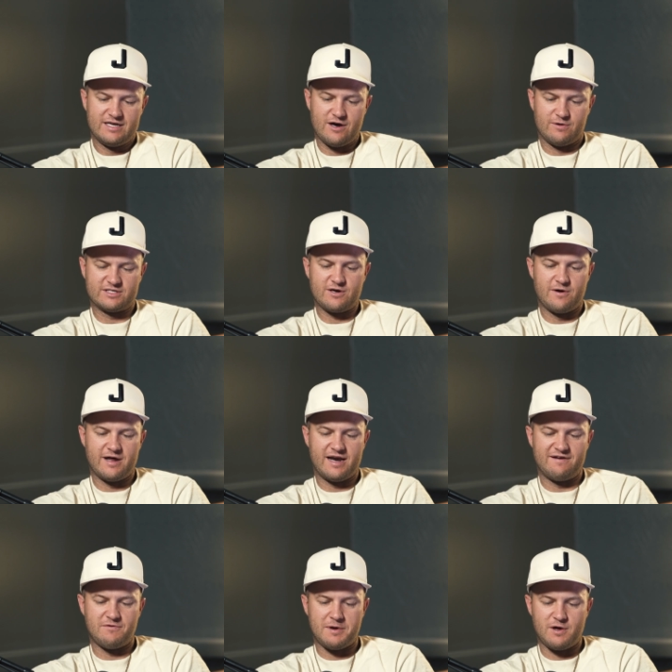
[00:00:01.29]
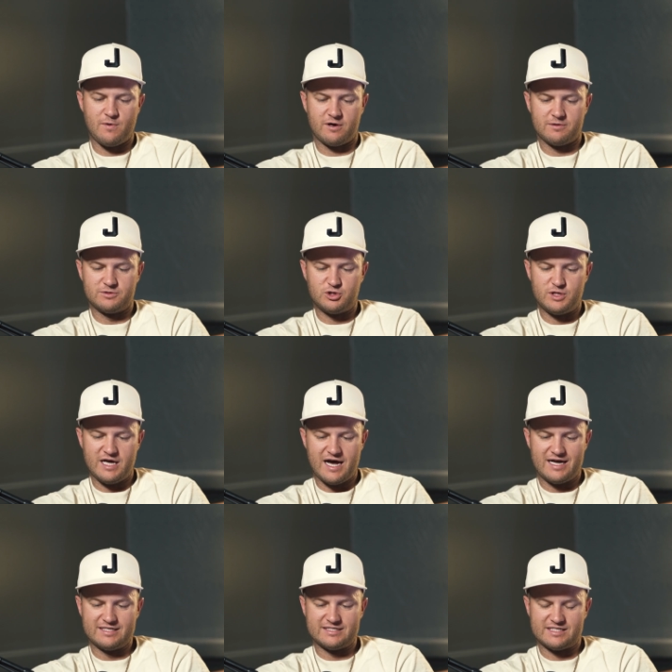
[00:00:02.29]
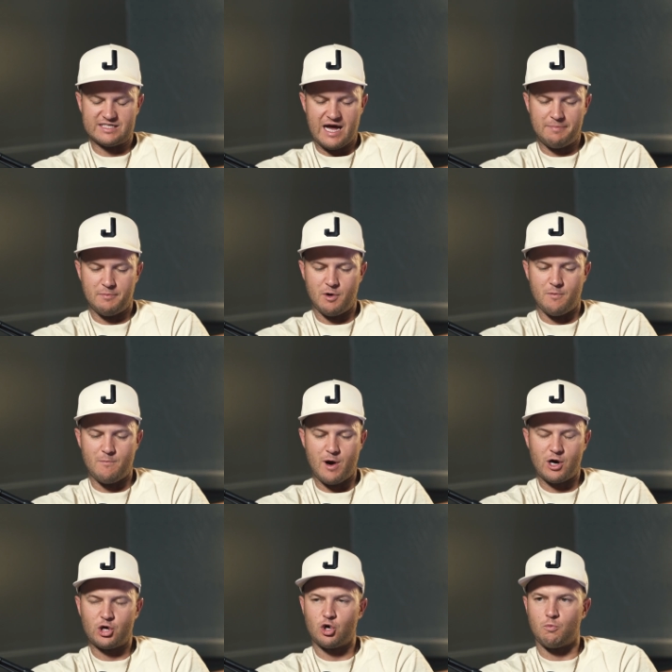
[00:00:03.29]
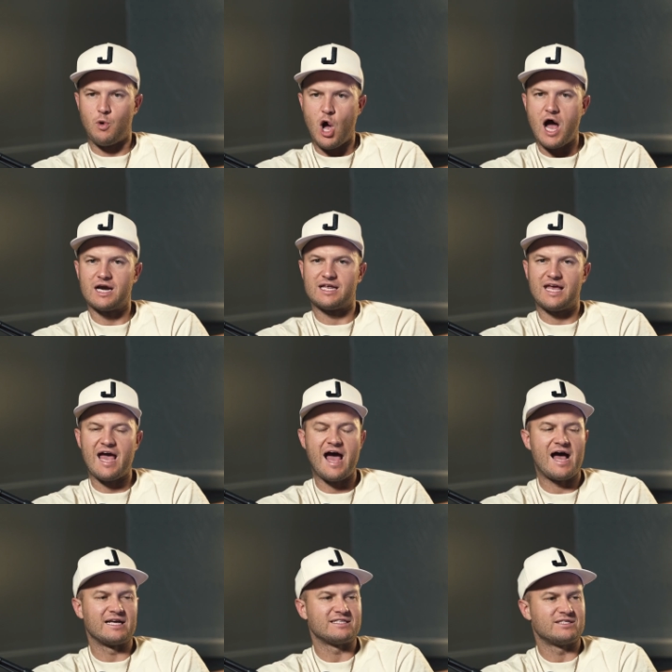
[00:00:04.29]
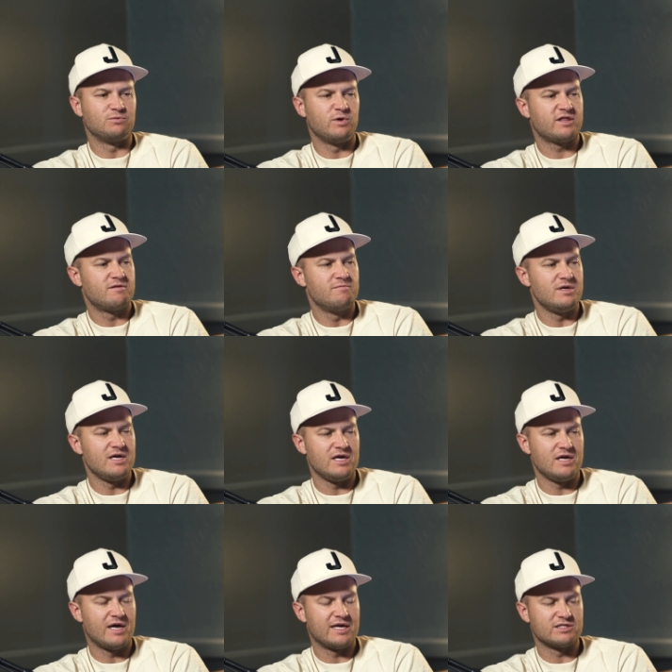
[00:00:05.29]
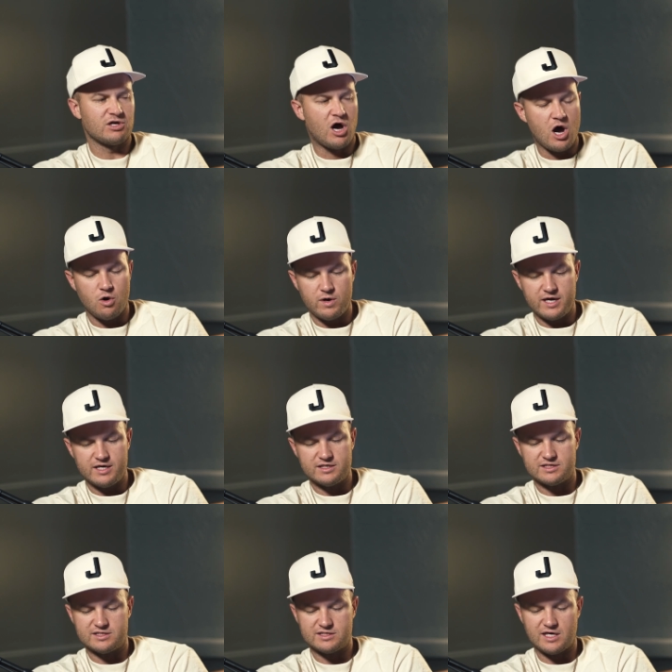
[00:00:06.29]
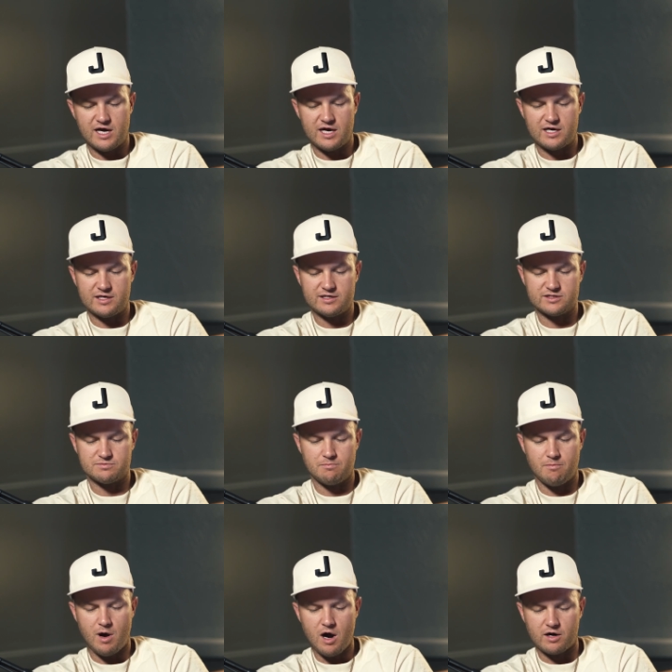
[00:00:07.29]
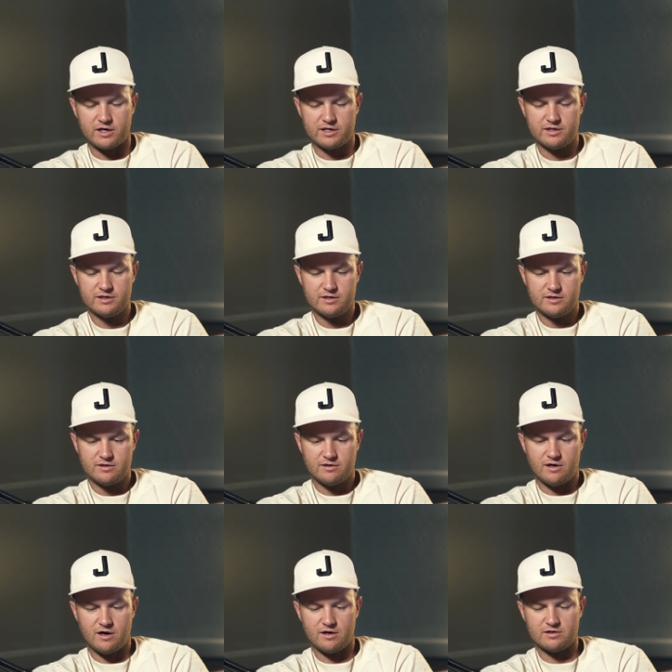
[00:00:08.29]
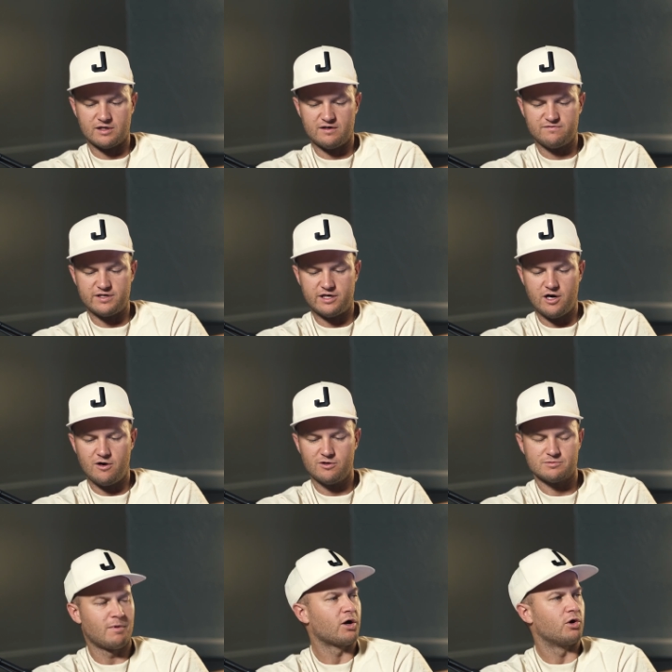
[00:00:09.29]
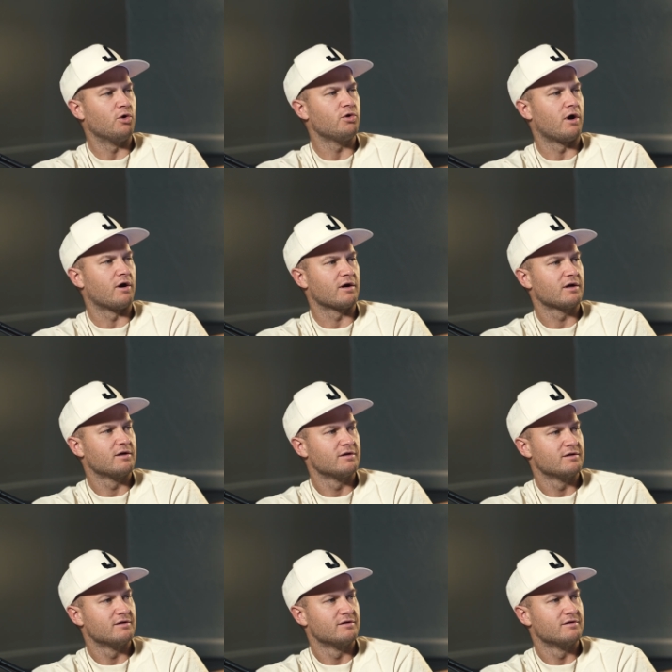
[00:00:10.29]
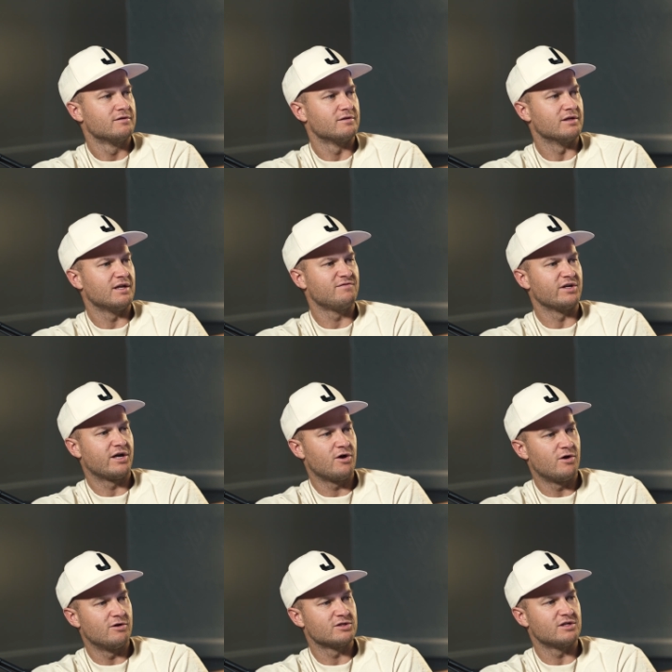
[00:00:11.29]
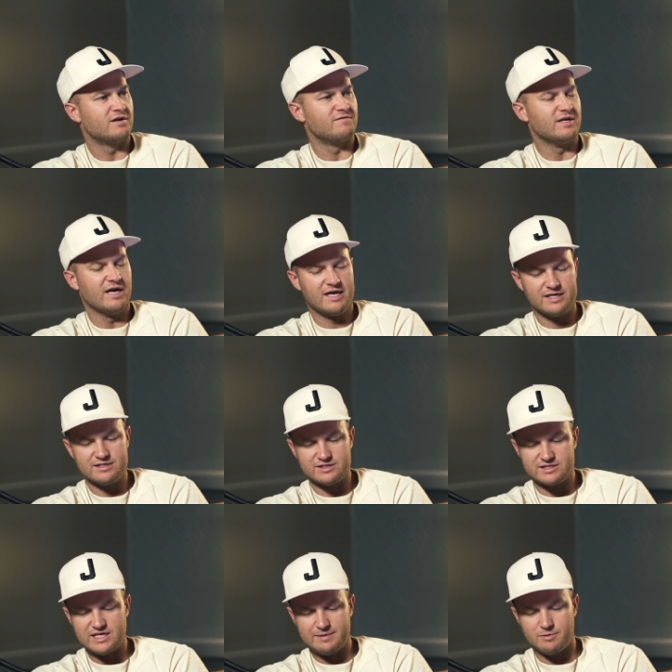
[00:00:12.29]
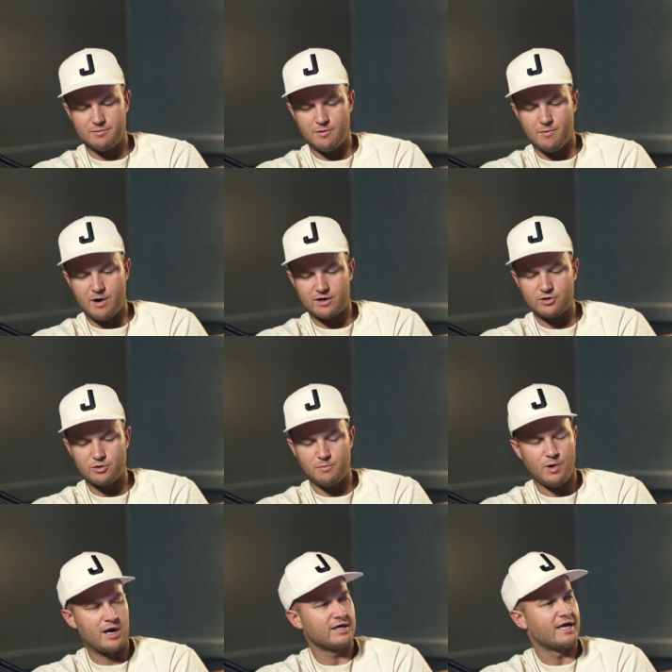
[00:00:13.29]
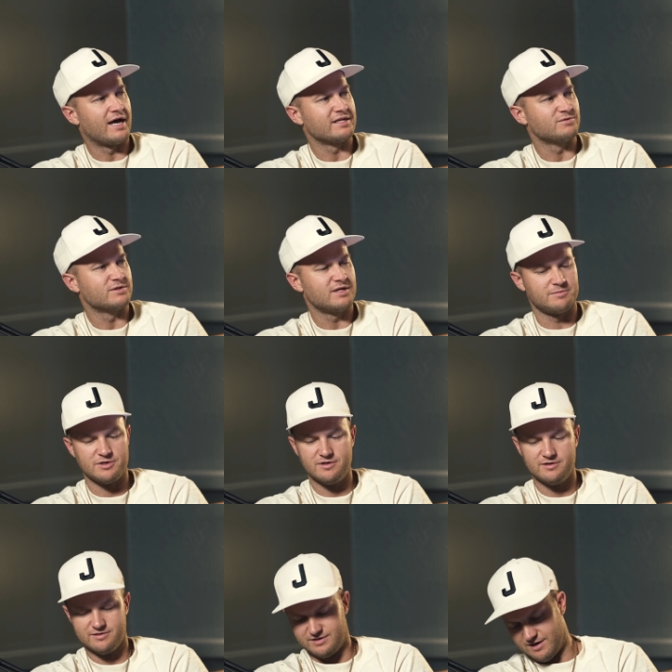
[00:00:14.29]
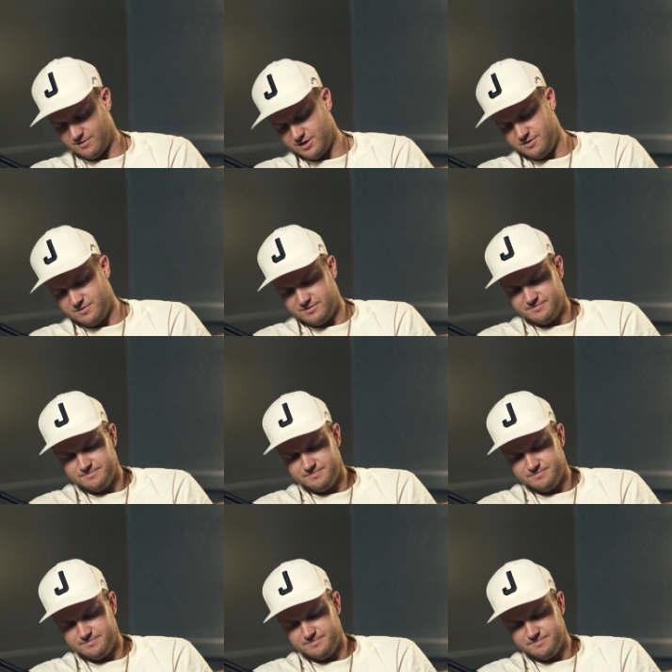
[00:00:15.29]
Yo, what's going on, everybody? Welcome to the Unstoppable Marketer Podcast. With me, as always, is Mark, our lovely co-host, Mark Goldhart, the lovely co-host of the Unstoppable Marketer Podcast. What's up, dude? How are you?